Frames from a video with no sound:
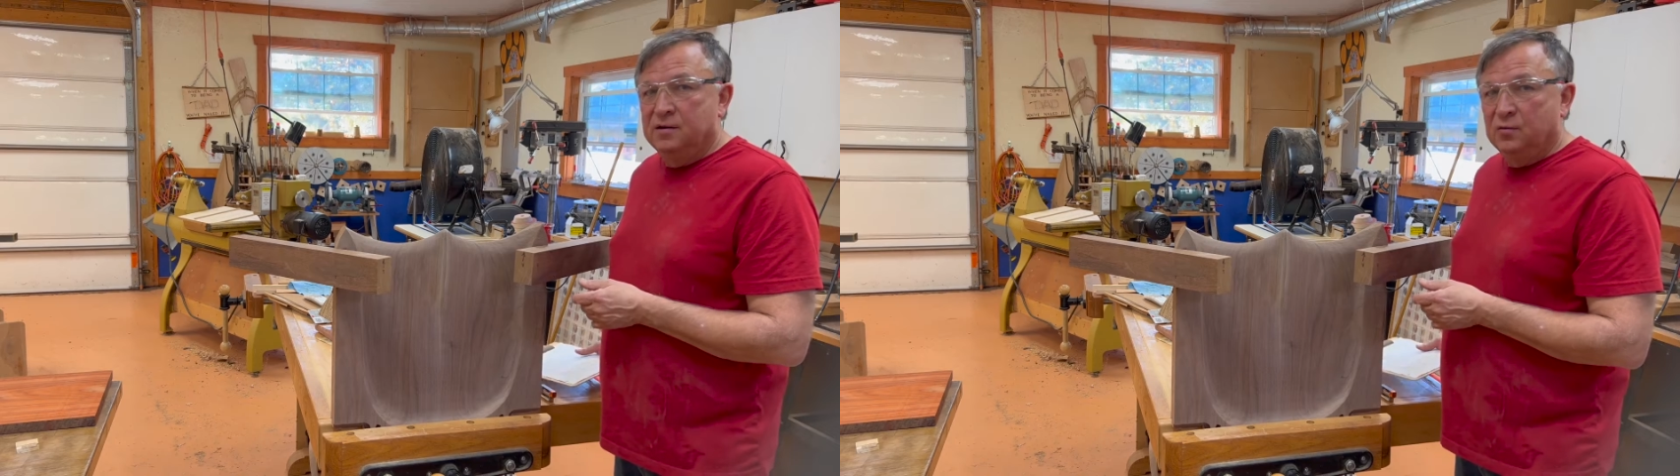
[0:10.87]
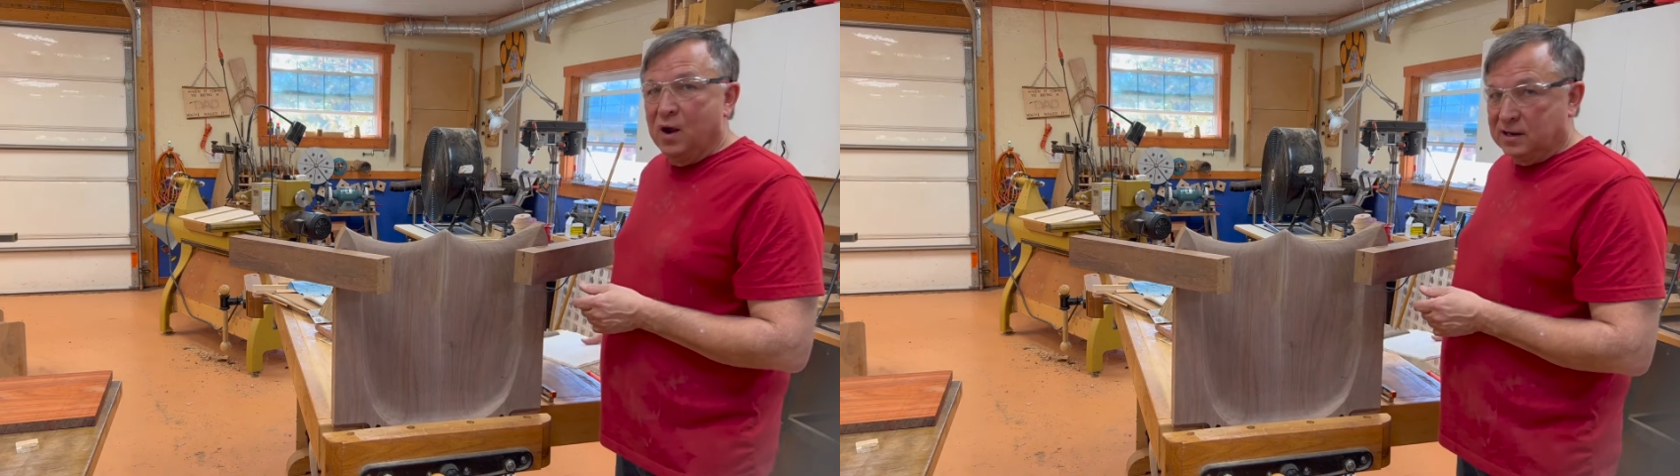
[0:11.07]

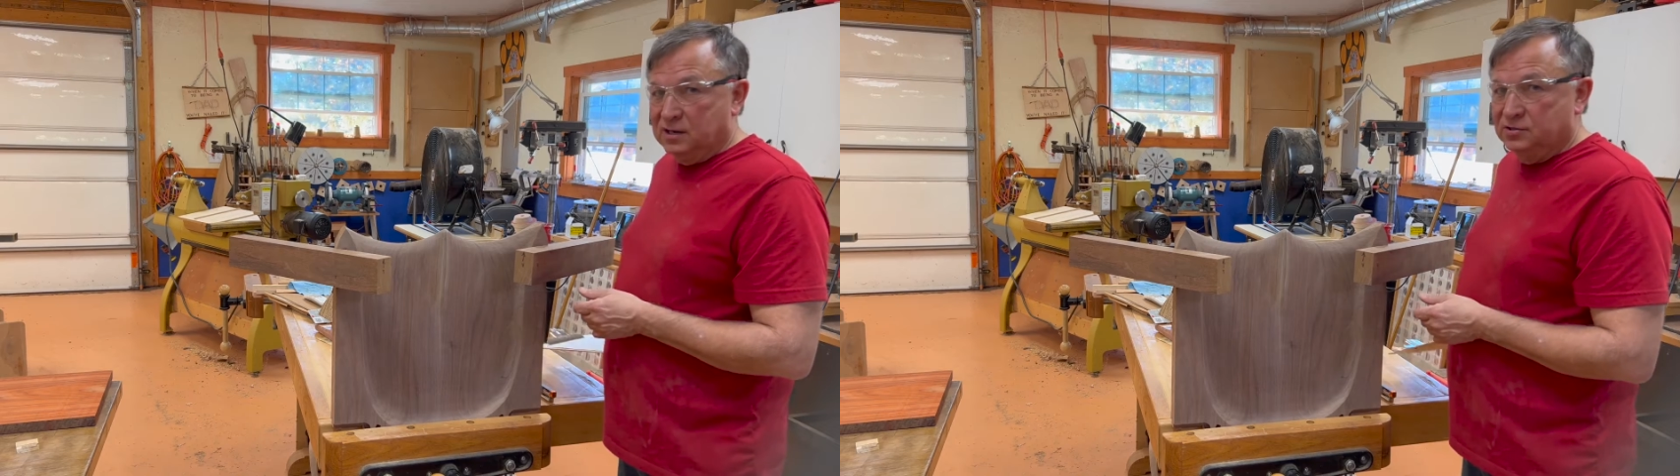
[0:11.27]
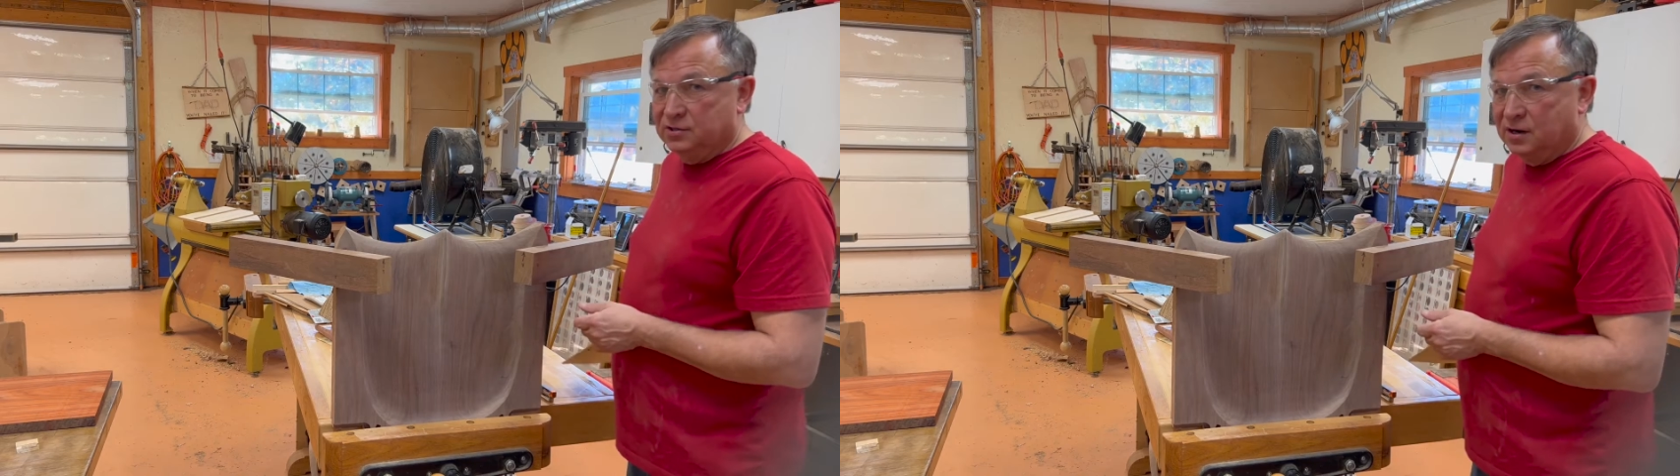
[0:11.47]

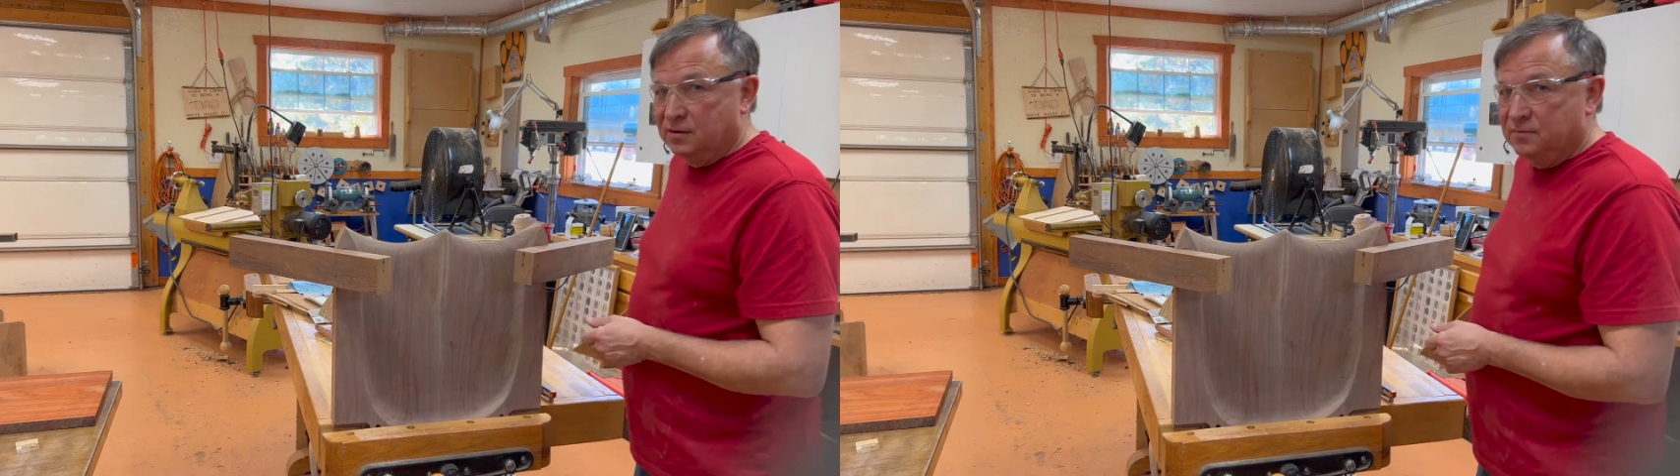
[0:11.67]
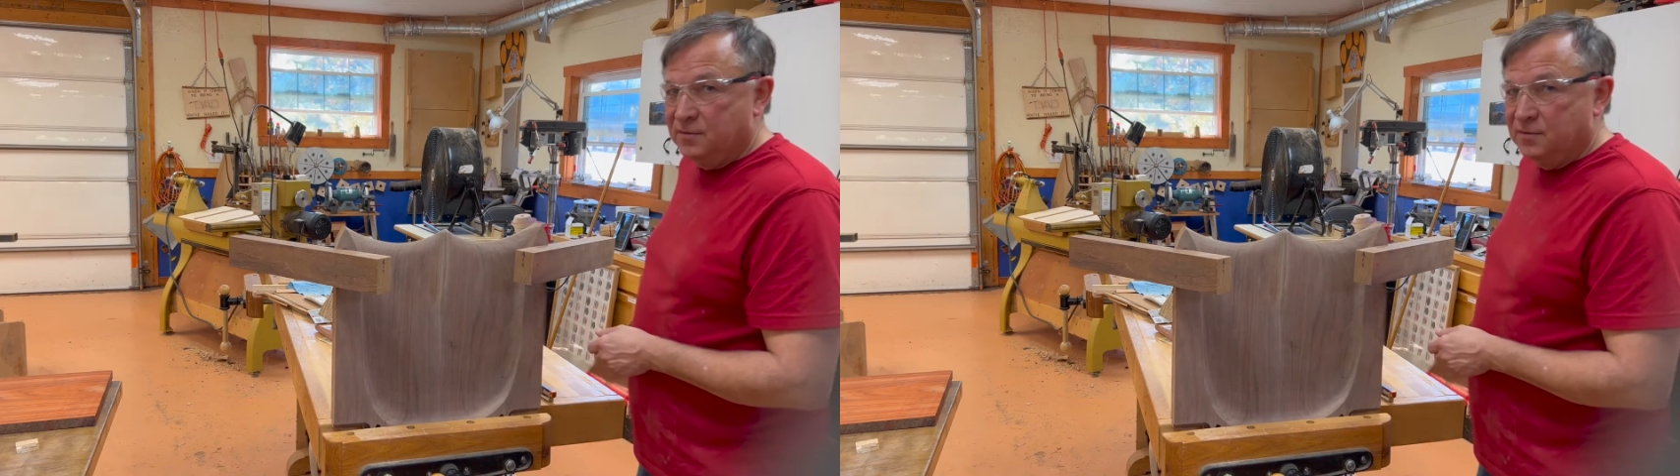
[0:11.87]
rocking chair.